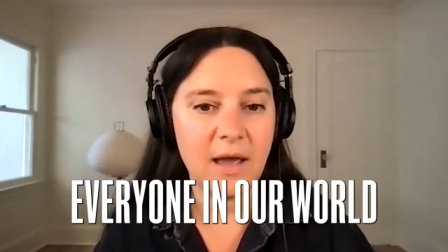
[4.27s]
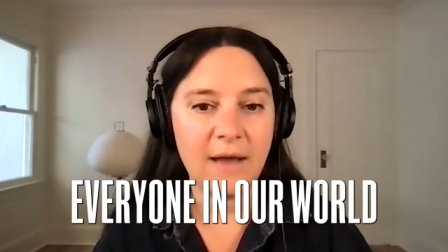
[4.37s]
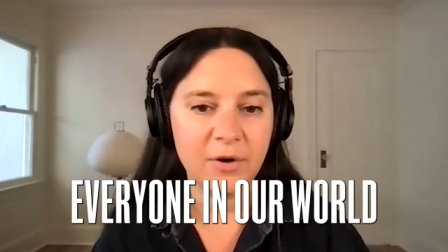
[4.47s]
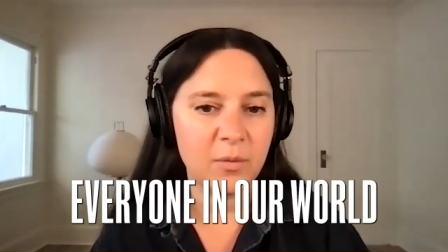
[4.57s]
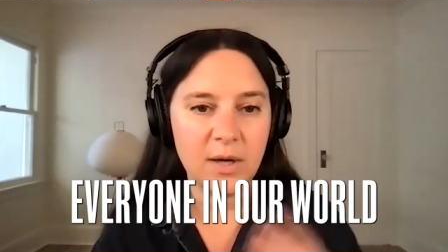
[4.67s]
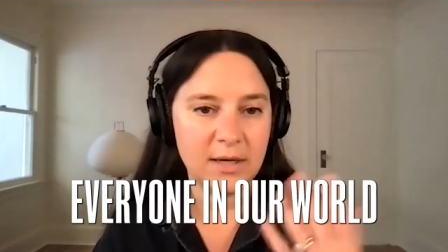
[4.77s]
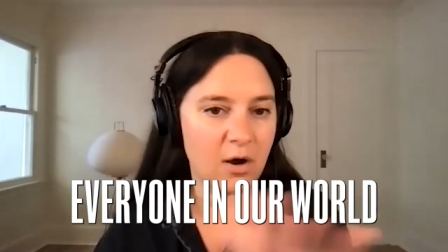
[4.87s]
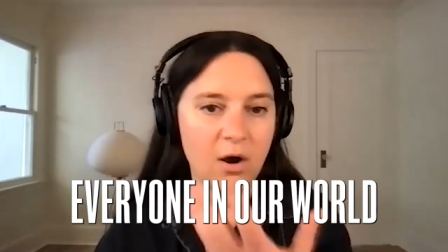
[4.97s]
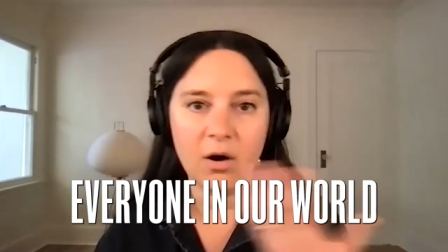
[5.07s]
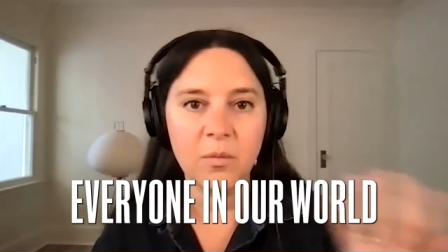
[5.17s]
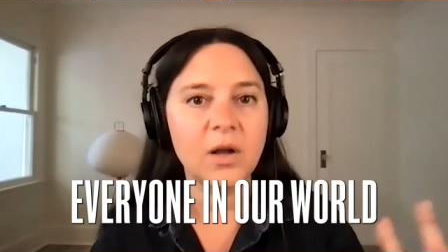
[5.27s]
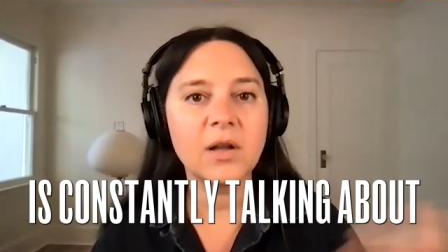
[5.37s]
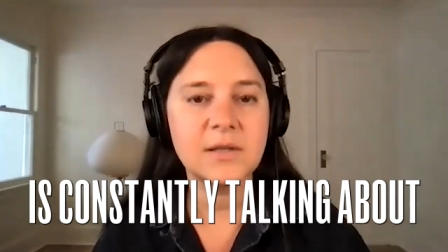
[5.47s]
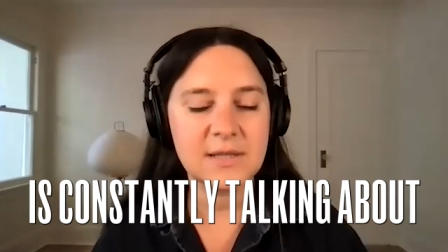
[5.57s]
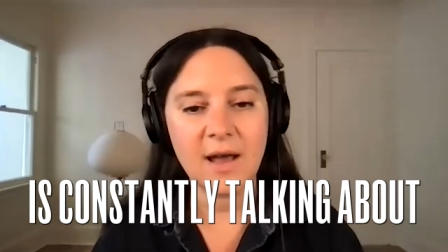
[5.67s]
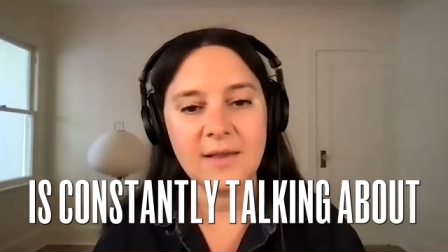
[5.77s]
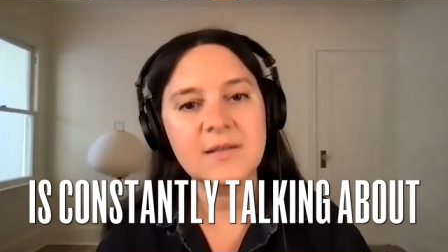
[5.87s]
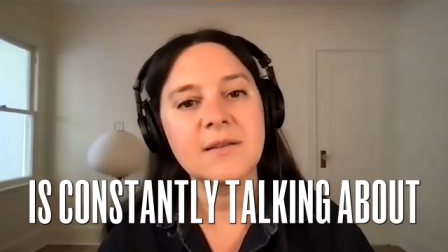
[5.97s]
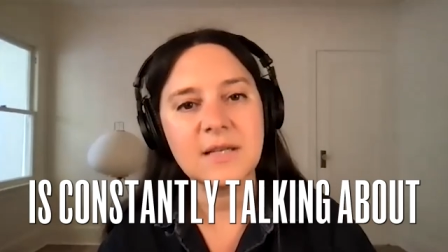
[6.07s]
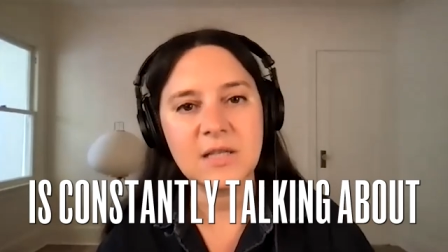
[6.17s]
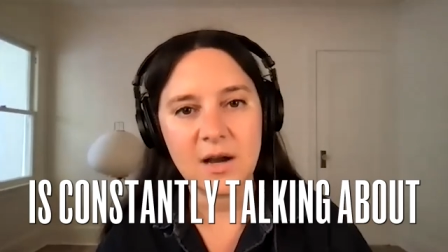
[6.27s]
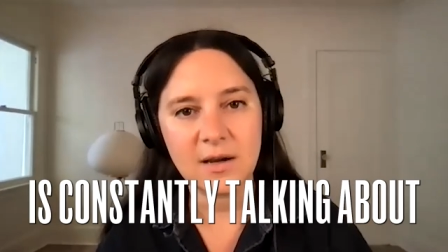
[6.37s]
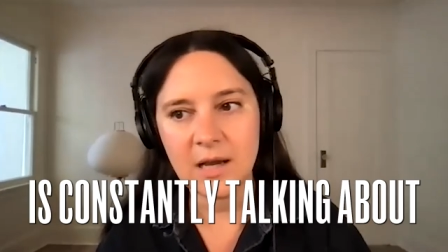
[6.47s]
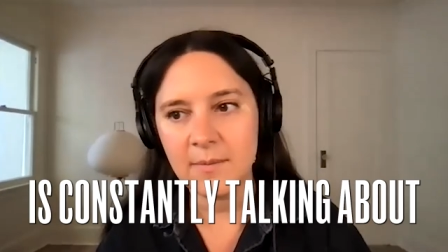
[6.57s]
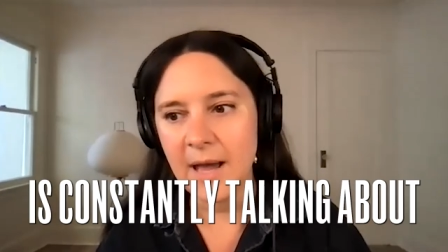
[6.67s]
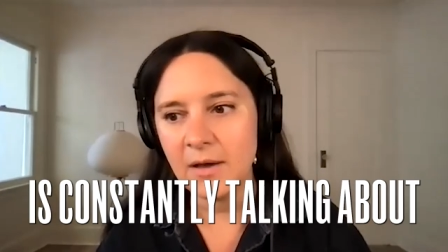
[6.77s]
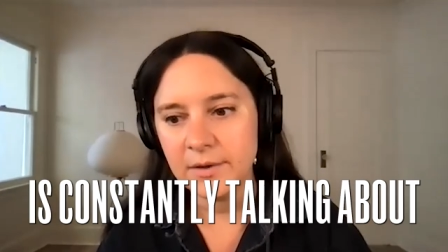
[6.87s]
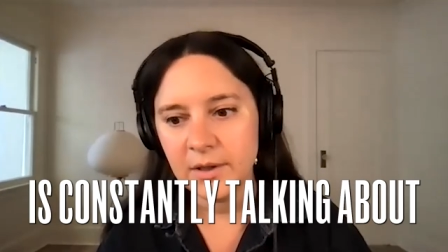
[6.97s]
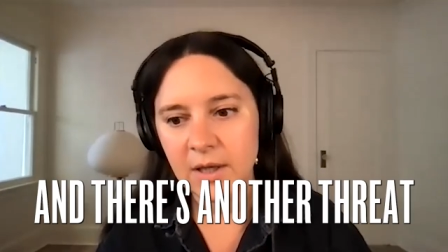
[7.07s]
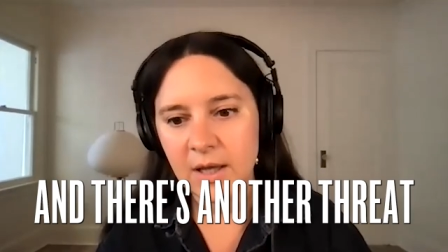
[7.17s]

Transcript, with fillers: everyone in our world is constantly talking about.